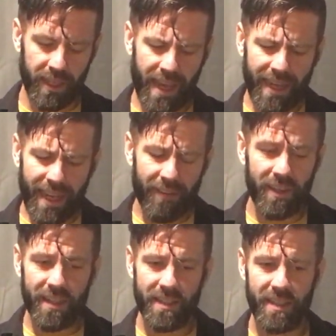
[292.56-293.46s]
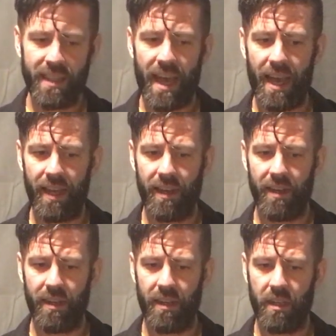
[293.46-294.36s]
any evidence that
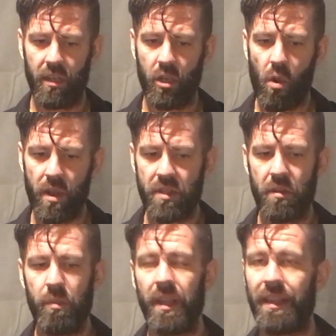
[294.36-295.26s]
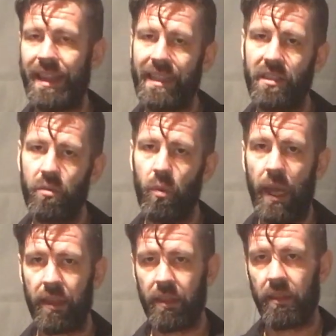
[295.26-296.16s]
coins are being linked with